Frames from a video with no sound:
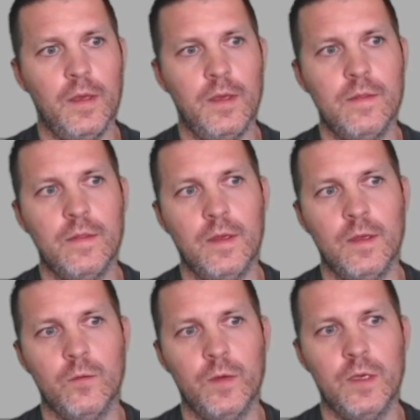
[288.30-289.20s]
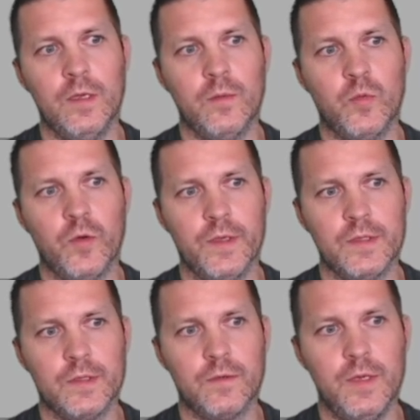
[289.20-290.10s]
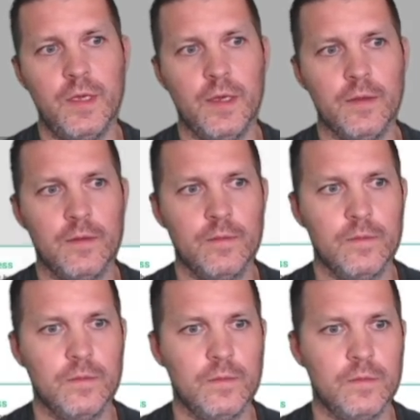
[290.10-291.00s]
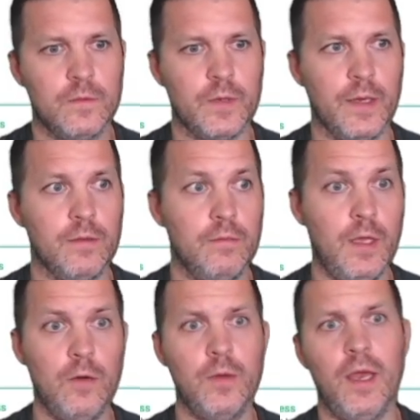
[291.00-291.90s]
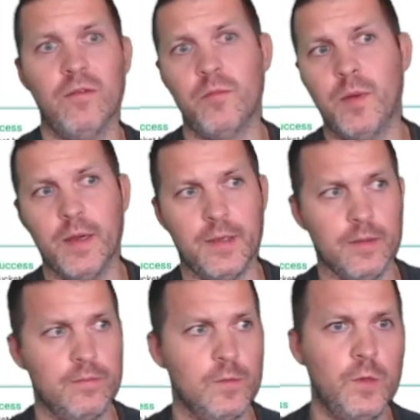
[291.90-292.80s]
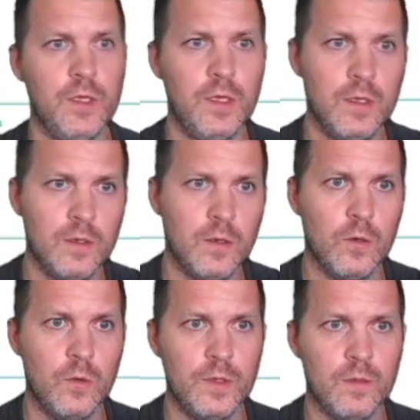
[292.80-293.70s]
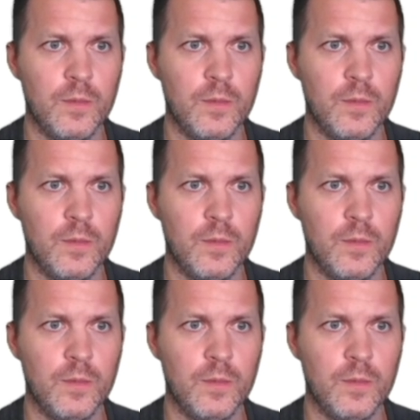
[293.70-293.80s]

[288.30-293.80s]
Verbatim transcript: And then we're gonna press create Right, now we have a bucket. We can go in the